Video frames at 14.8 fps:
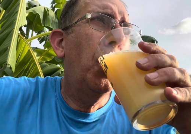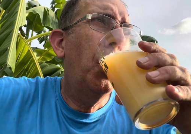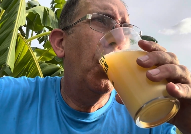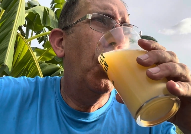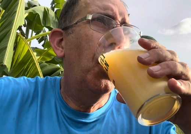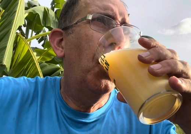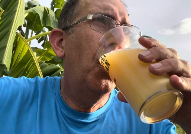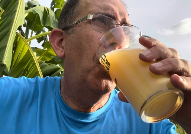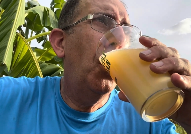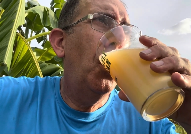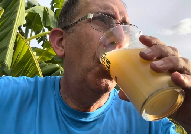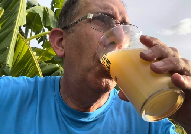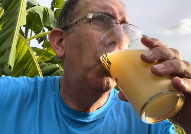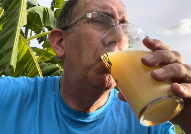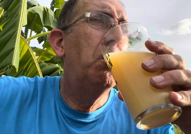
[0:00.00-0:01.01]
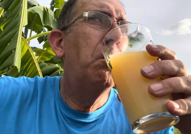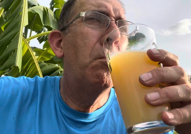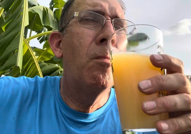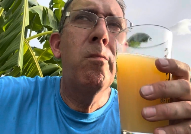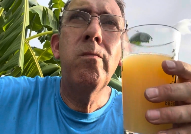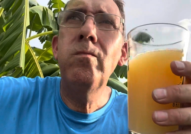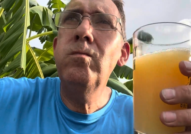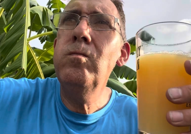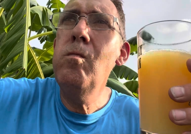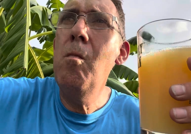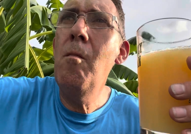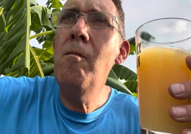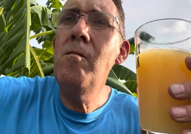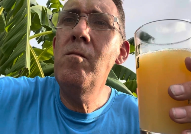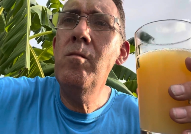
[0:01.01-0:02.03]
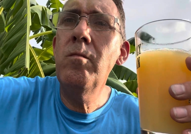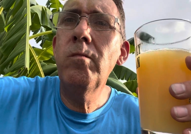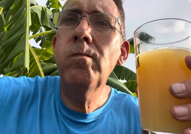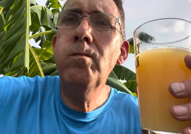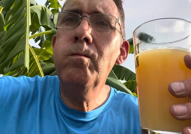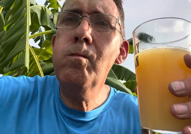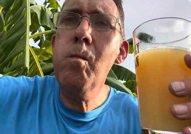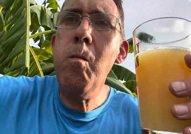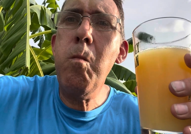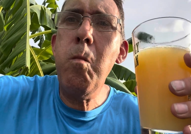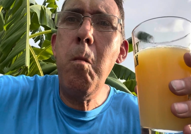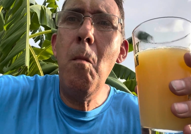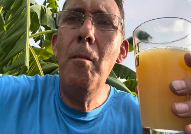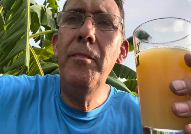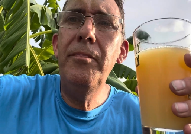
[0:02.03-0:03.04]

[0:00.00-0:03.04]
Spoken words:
[no speech]